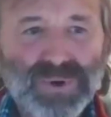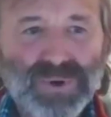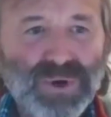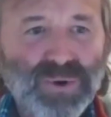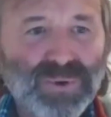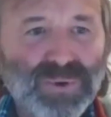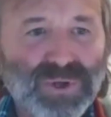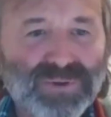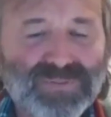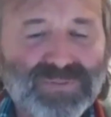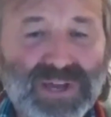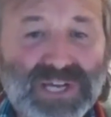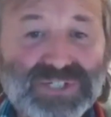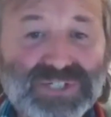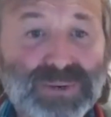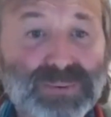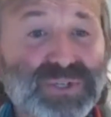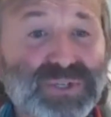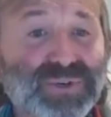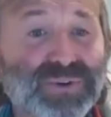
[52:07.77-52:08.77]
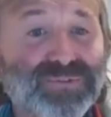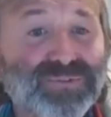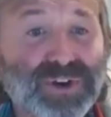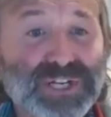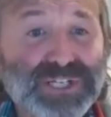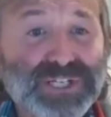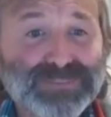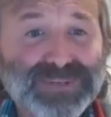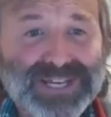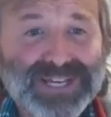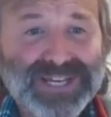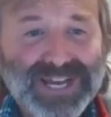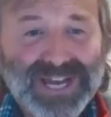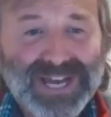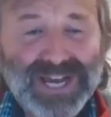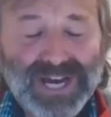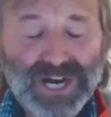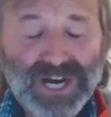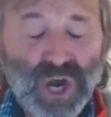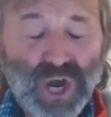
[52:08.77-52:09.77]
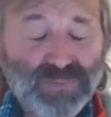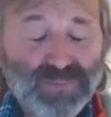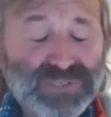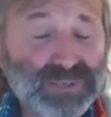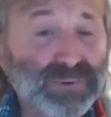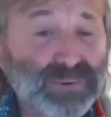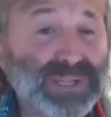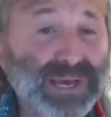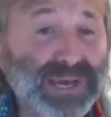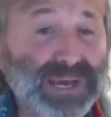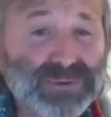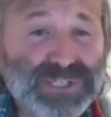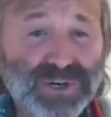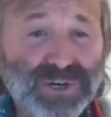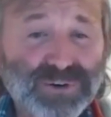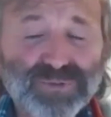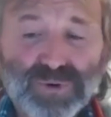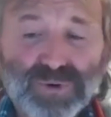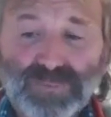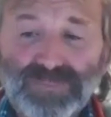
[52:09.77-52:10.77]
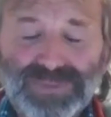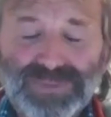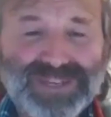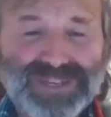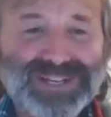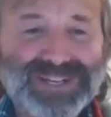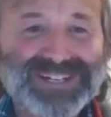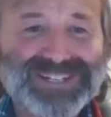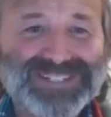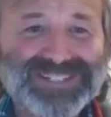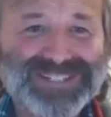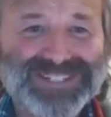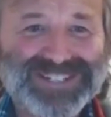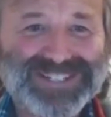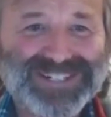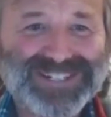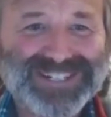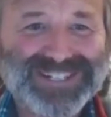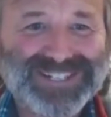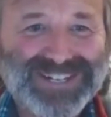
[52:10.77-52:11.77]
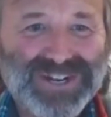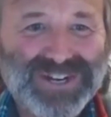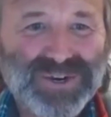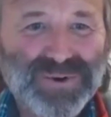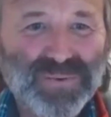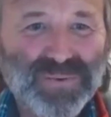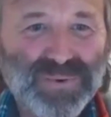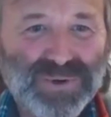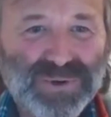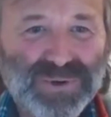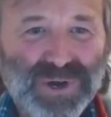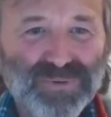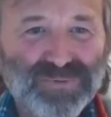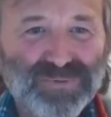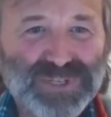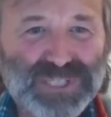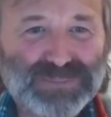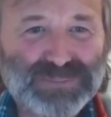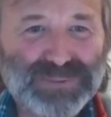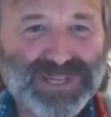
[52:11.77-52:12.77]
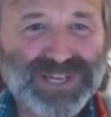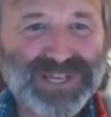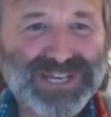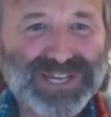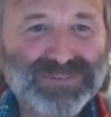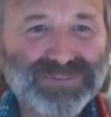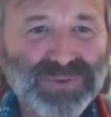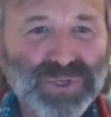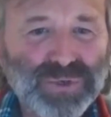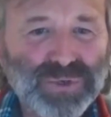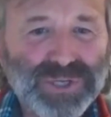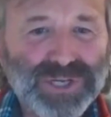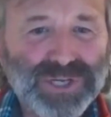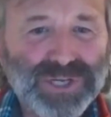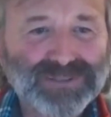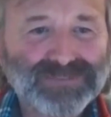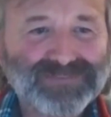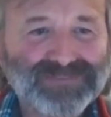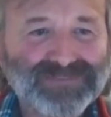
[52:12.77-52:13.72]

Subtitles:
Well, look, thanks very much for inviting me. I hope some of that was helpful, and we'll hopefully speak again in the new year.